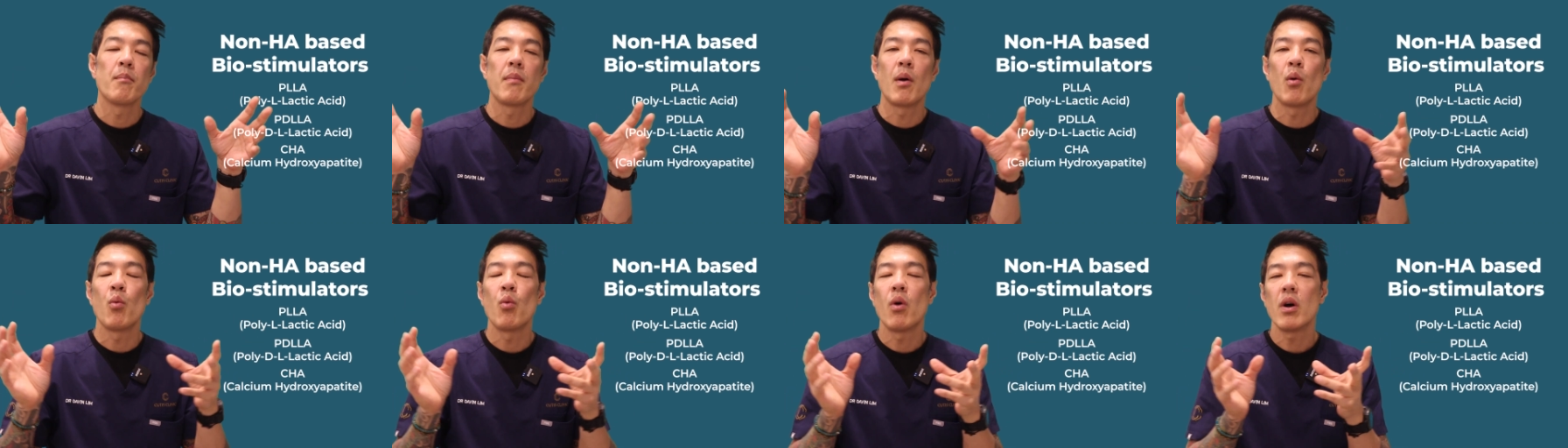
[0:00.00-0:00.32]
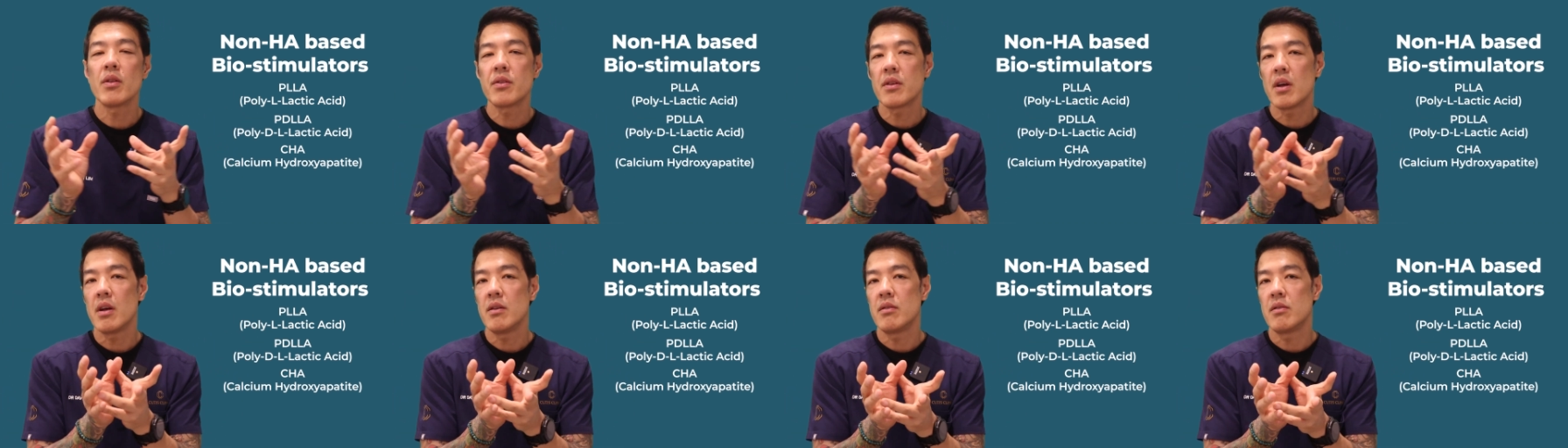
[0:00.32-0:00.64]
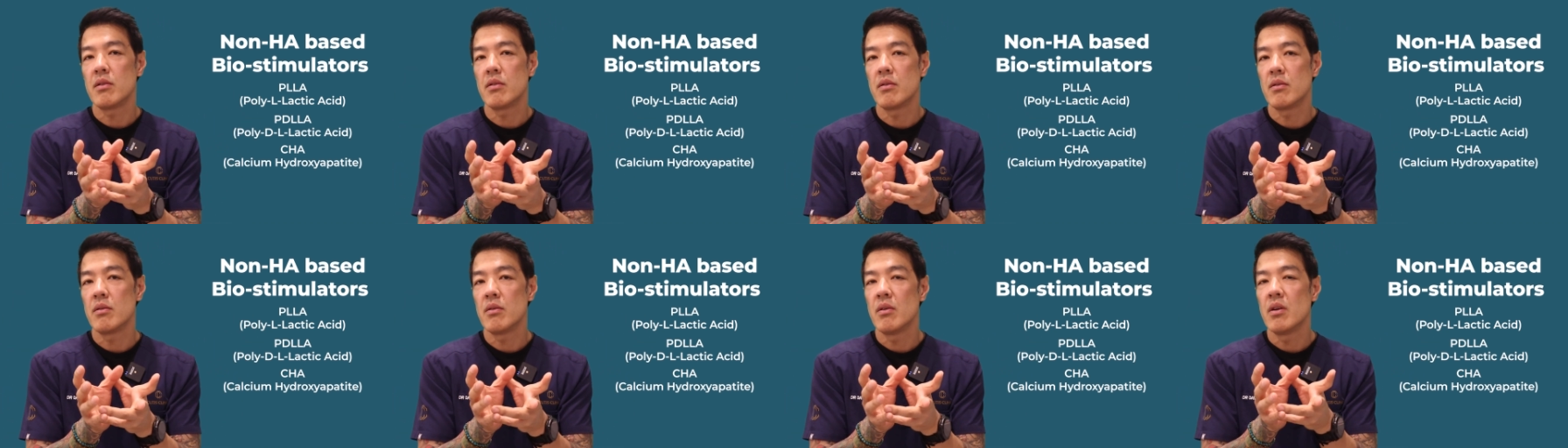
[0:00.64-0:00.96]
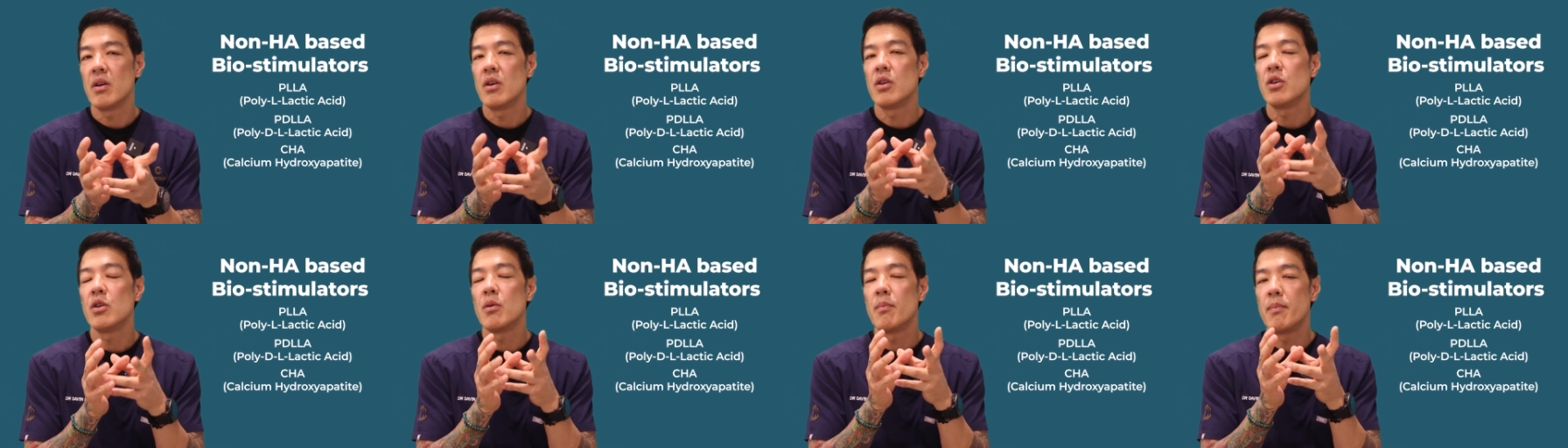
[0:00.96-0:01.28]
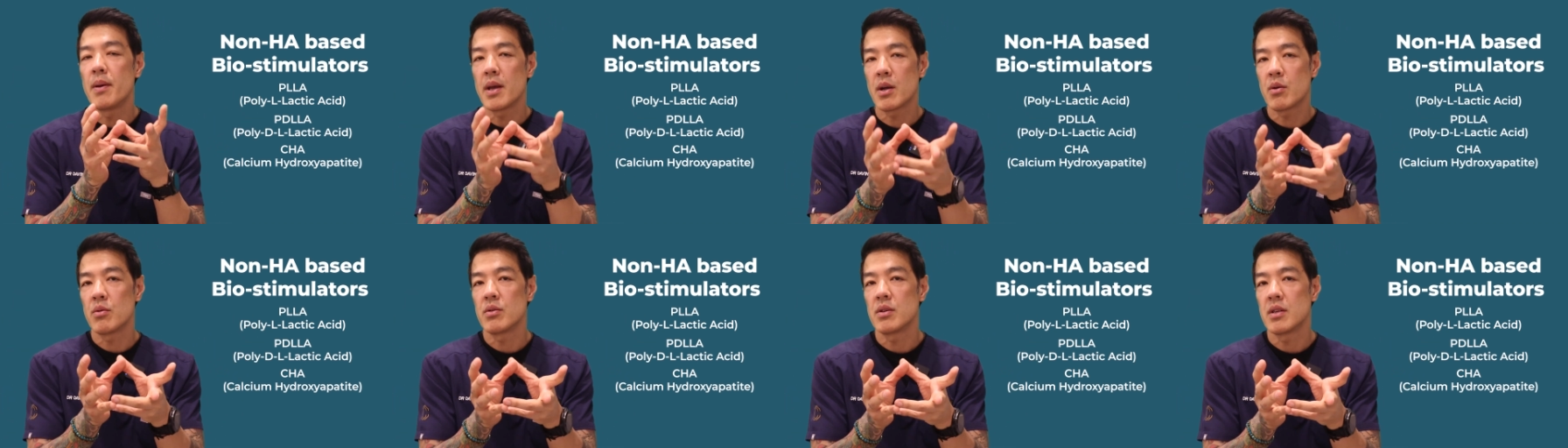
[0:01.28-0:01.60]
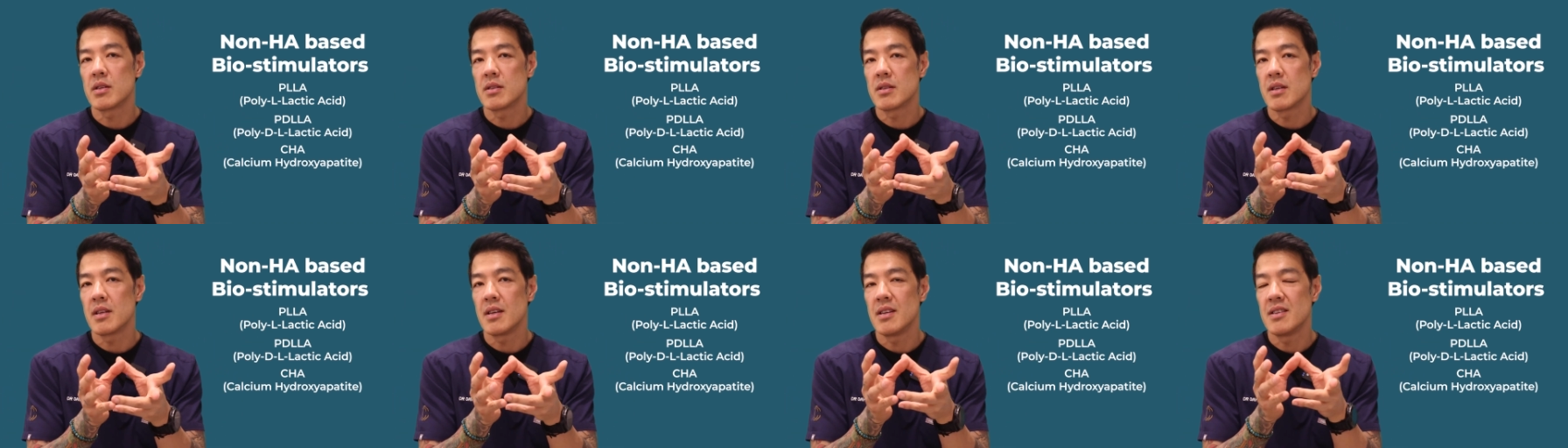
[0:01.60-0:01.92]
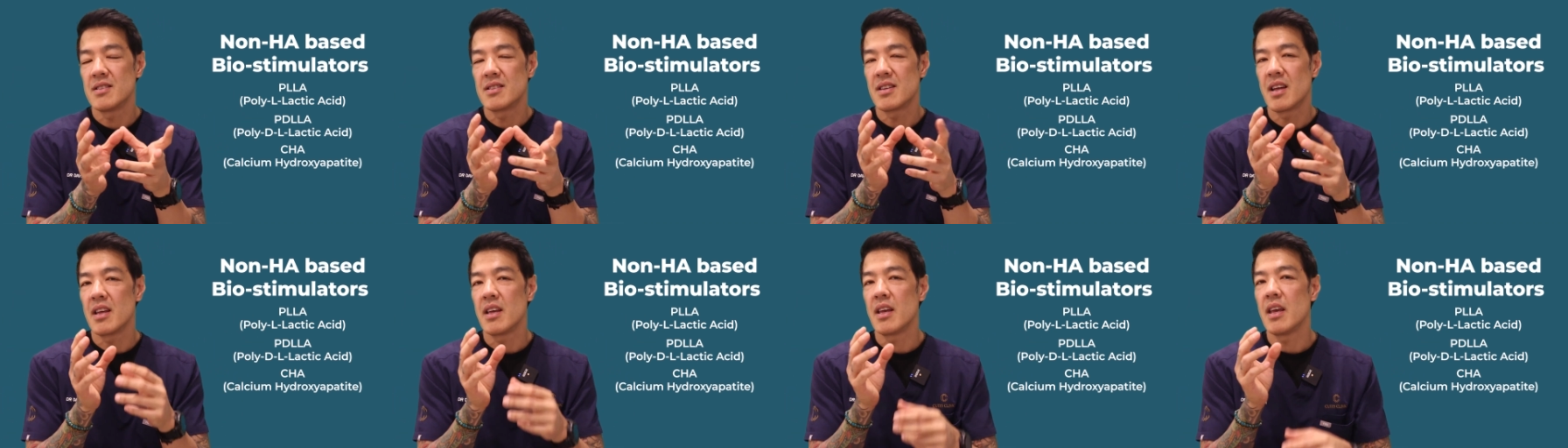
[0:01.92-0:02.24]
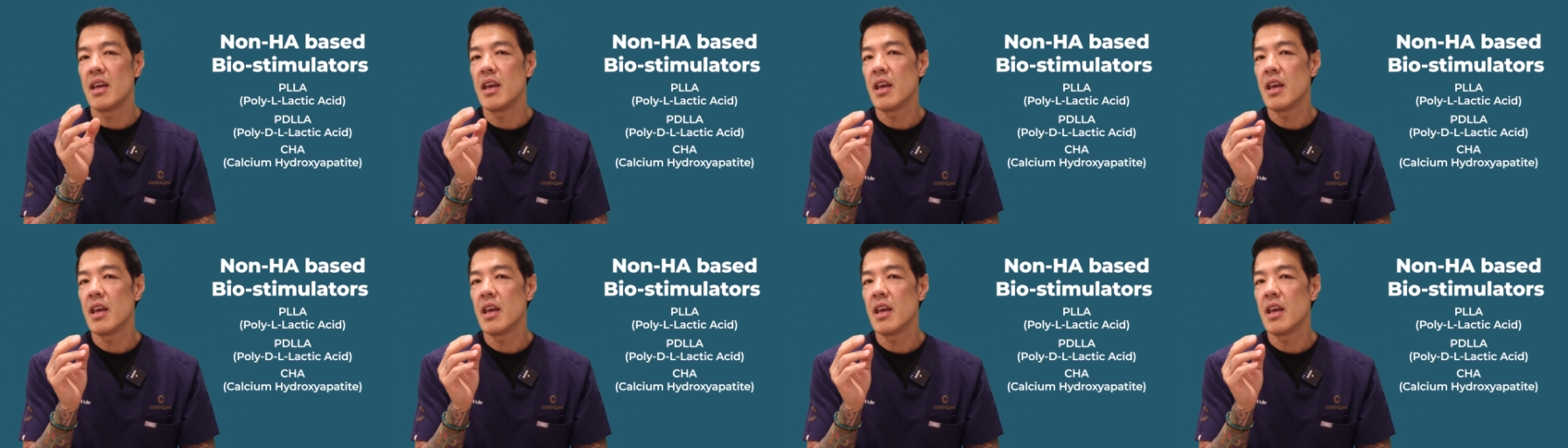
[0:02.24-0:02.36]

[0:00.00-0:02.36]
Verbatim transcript: But what they do ubiquitously is they